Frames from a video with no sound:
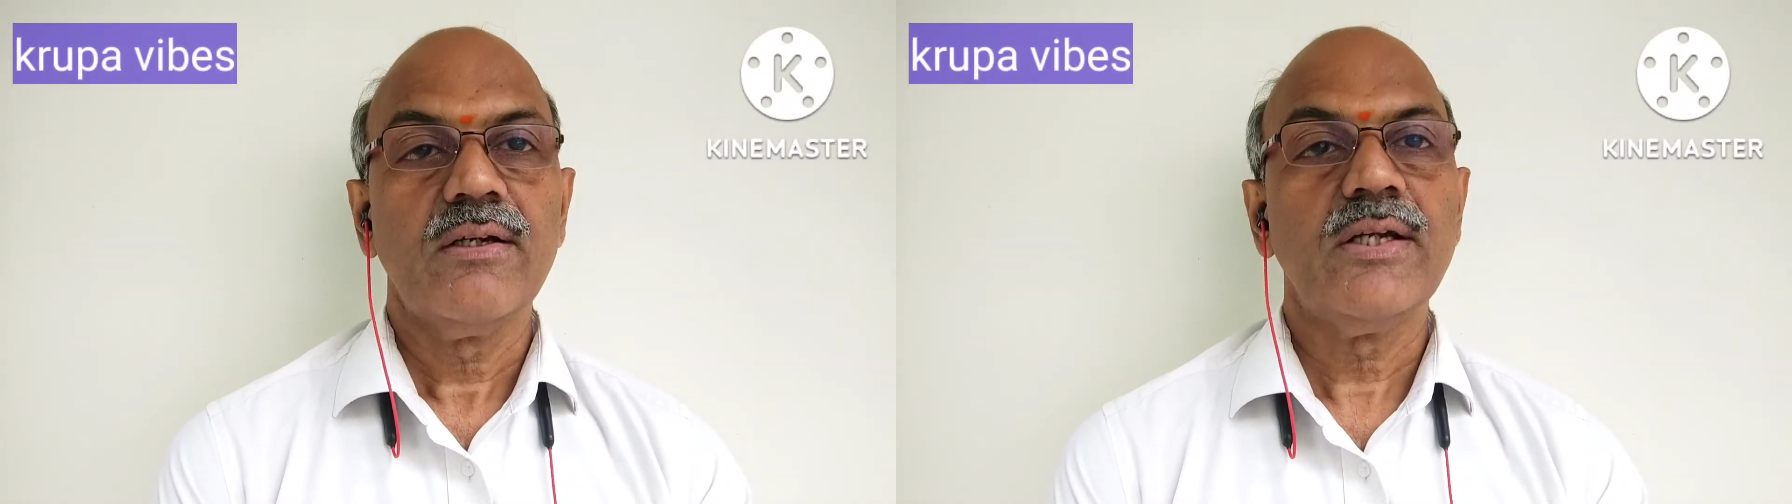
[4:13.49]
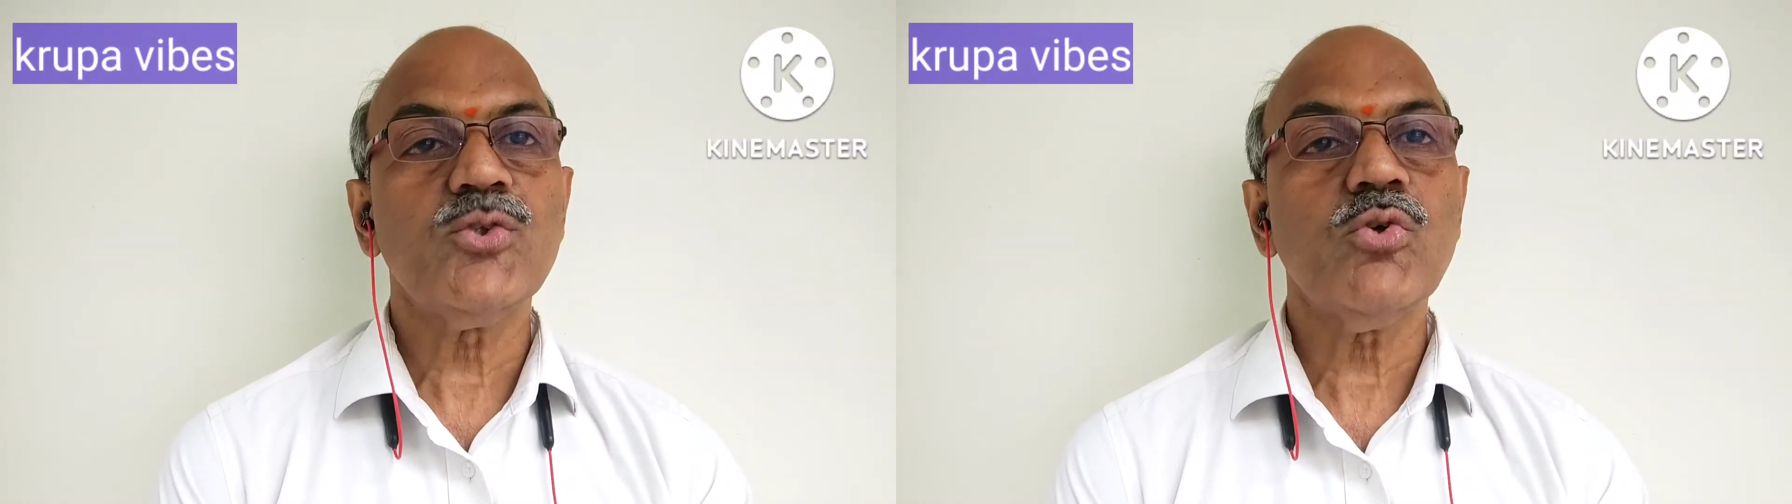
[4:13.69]

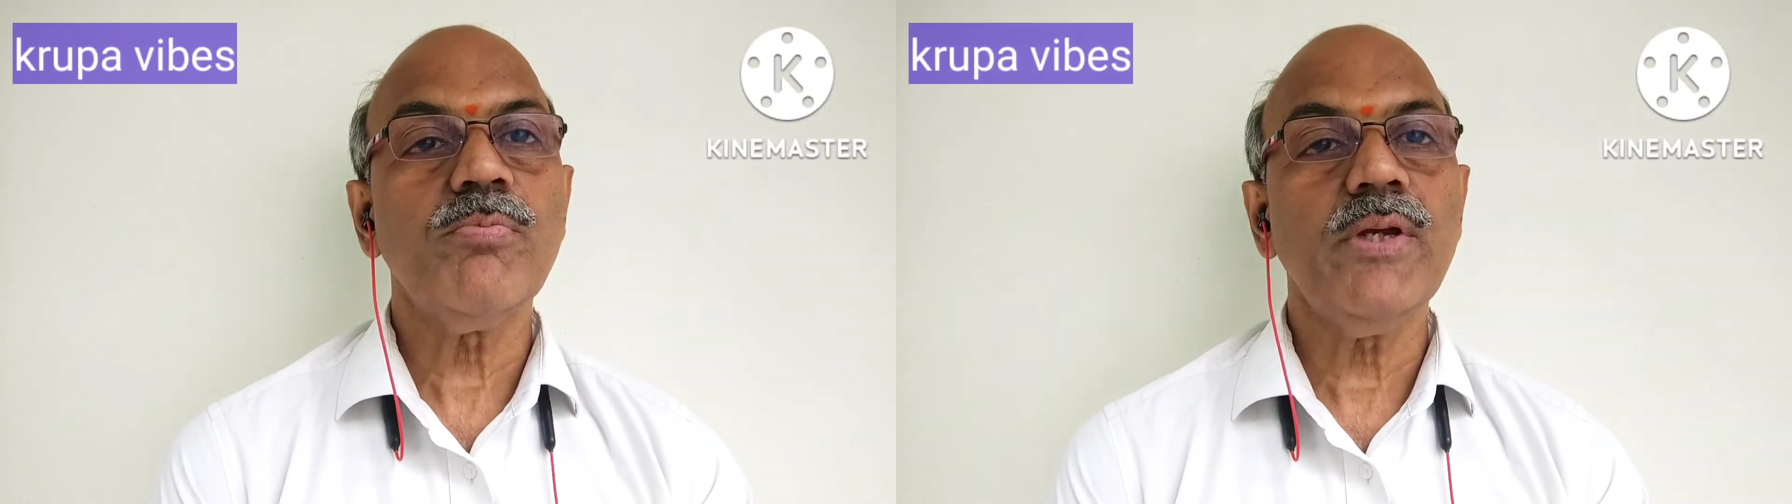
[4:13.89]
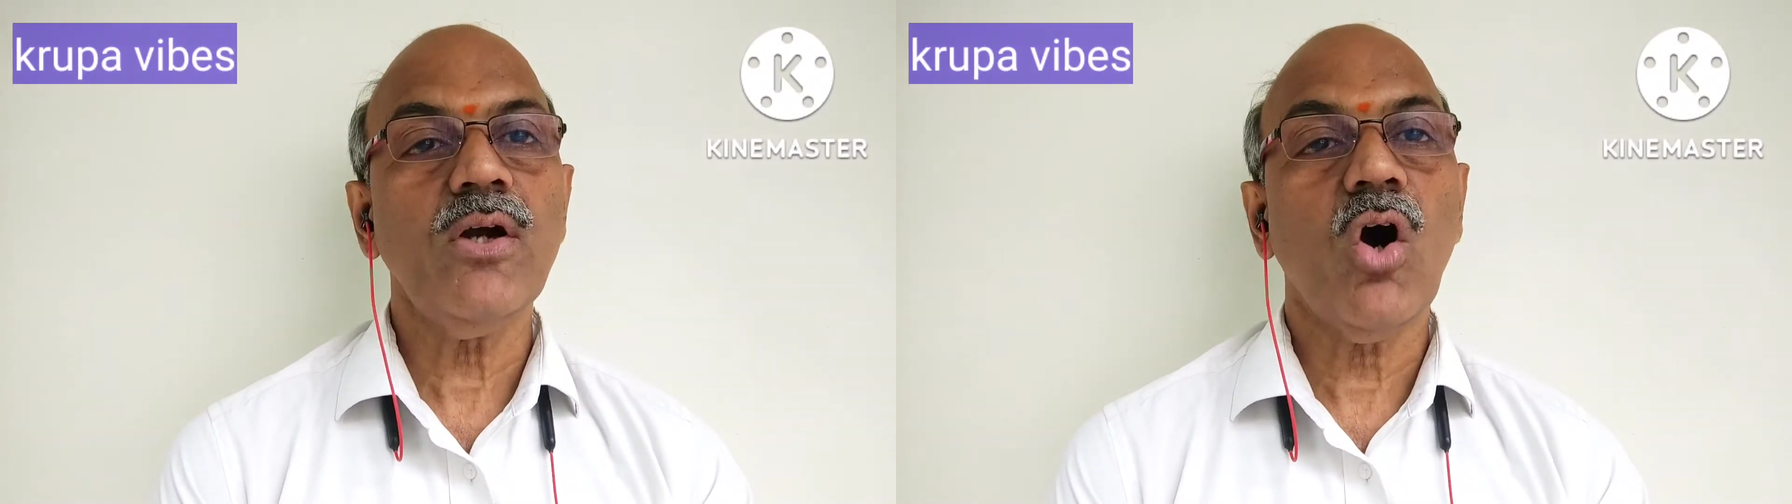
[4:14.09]
it
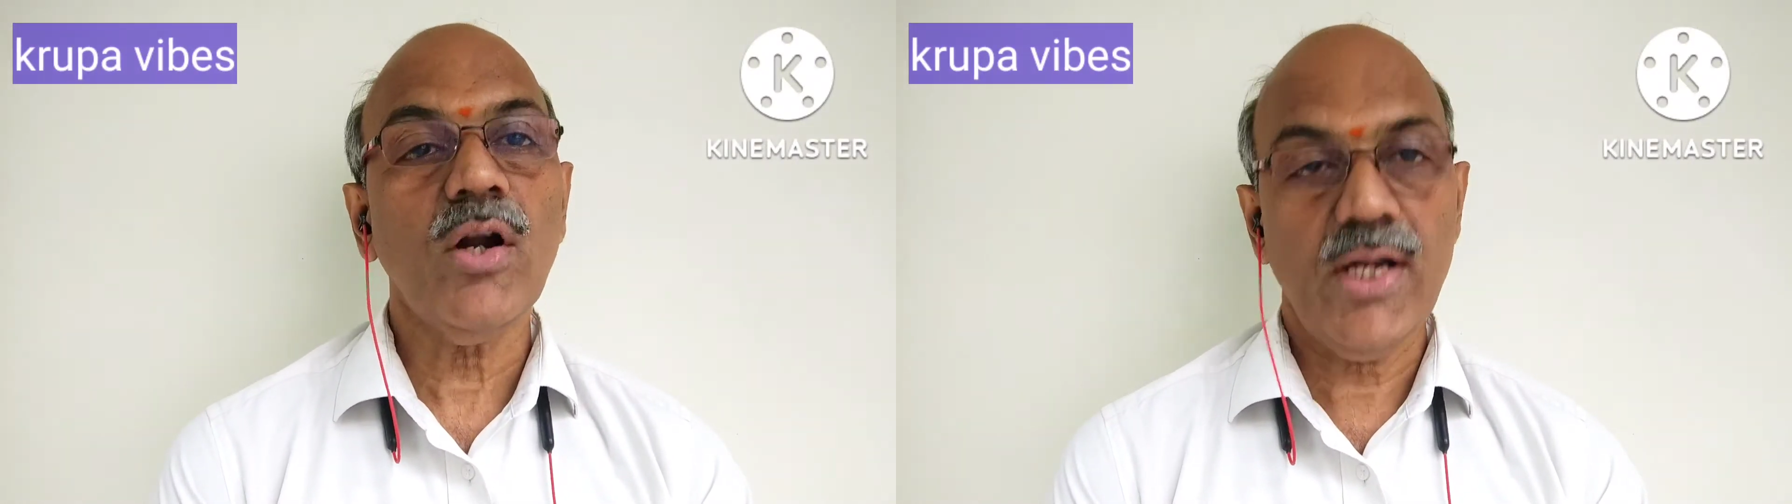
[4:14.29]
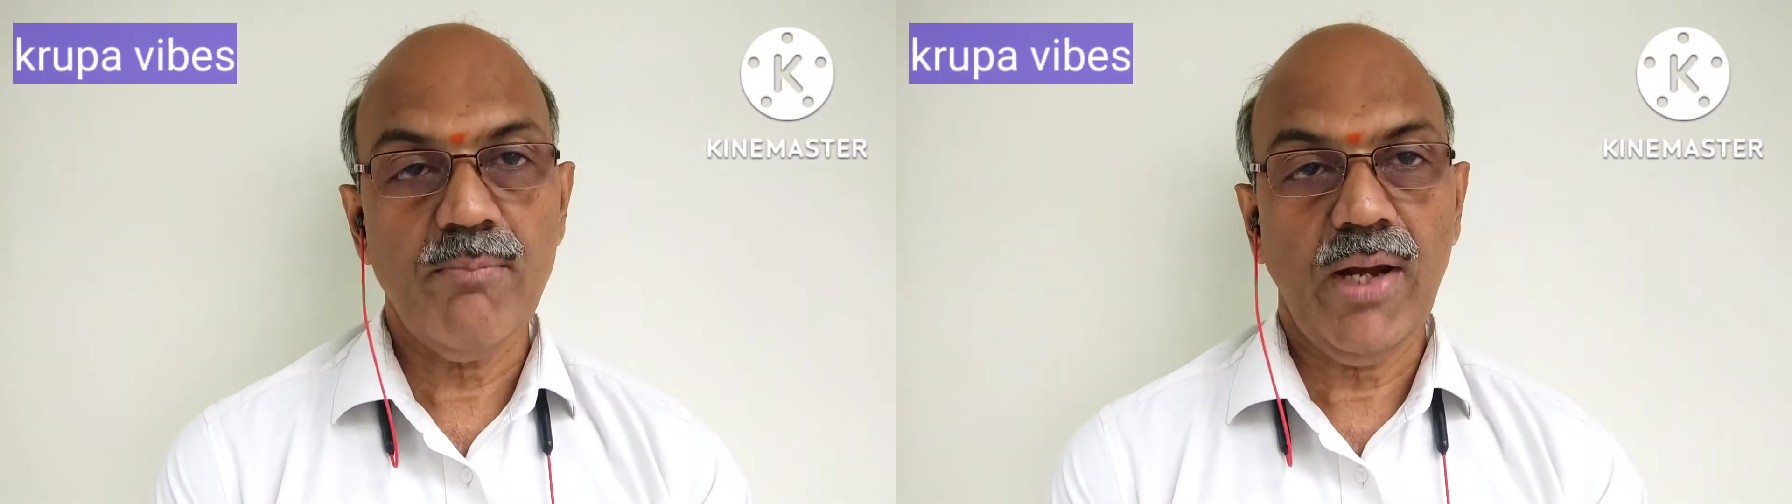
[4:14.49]
should be
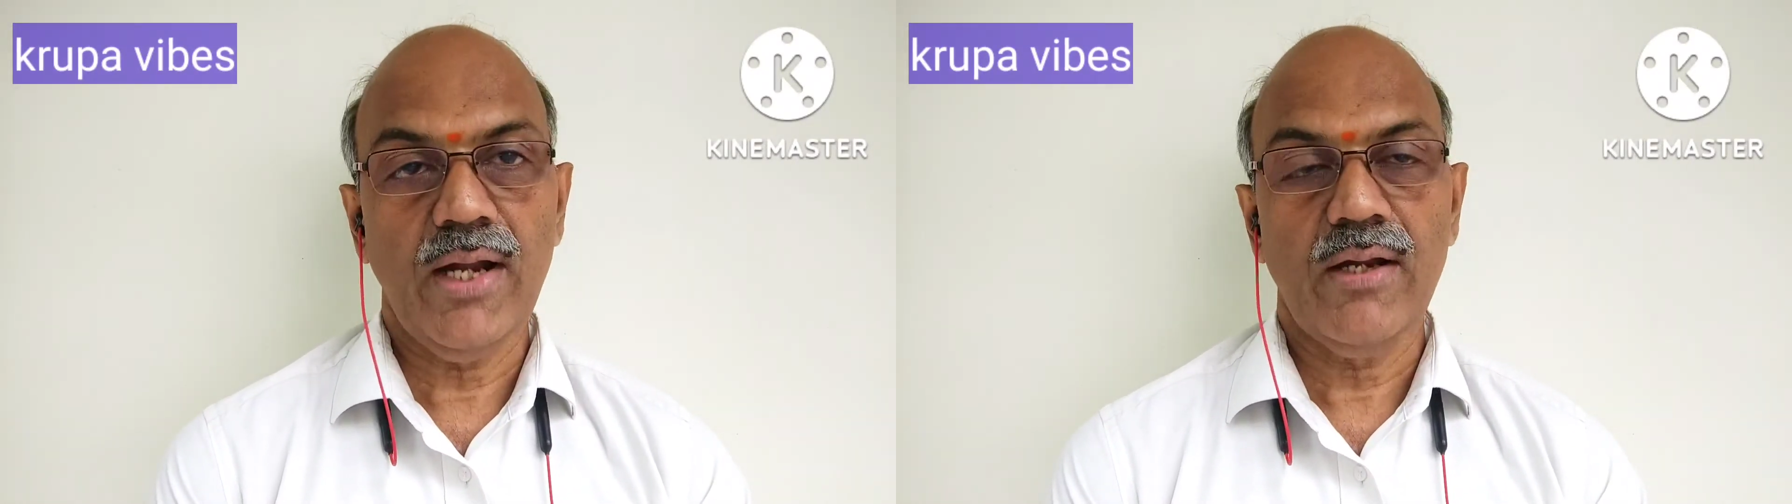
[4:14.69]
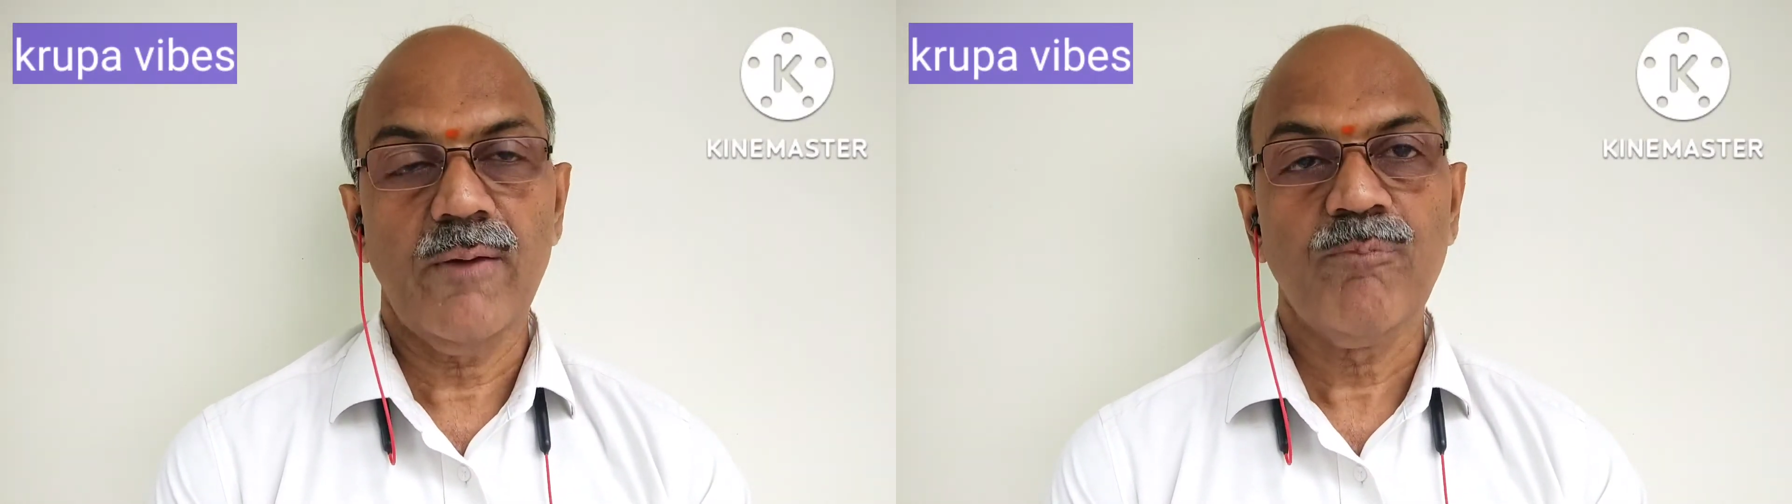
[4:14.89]
on demand.